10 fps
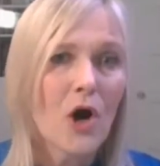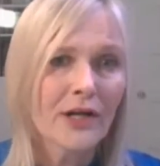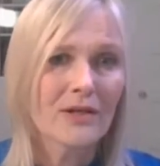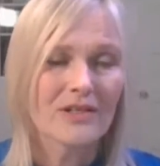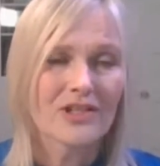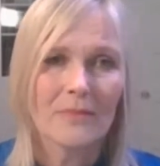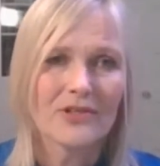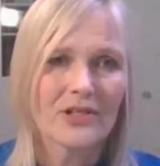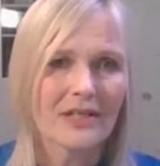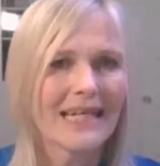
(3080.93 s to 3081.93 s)
Water
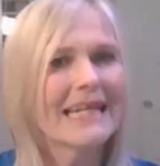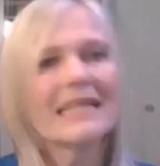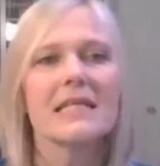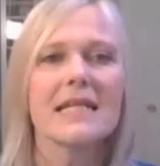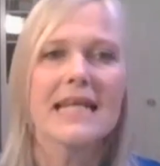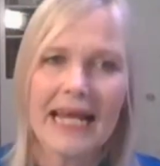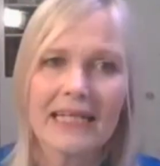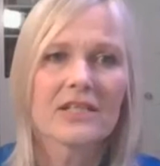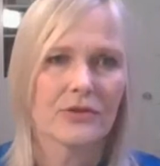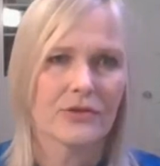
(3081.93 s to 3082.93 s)
consumption is
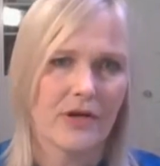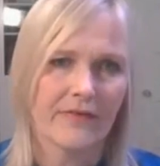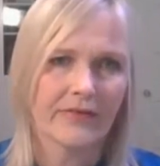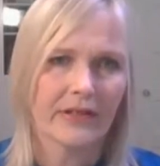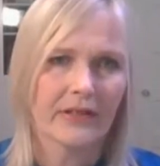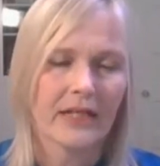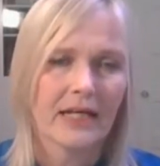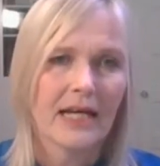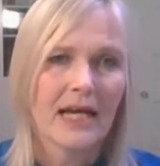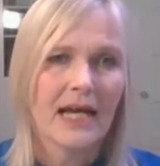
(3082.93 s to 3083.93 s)
next to nothing.
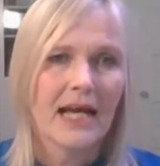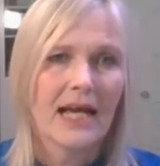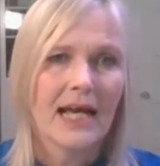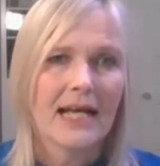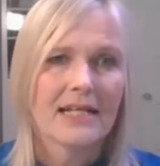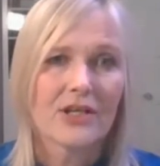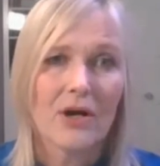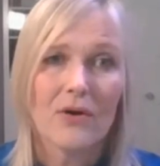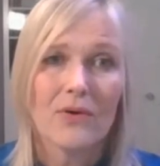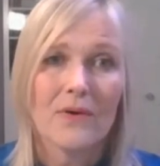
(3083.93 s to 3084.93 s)

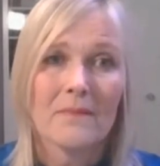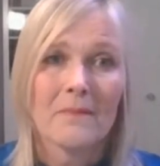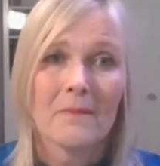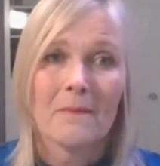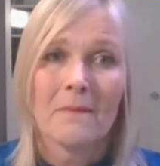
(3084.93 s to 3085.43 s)
So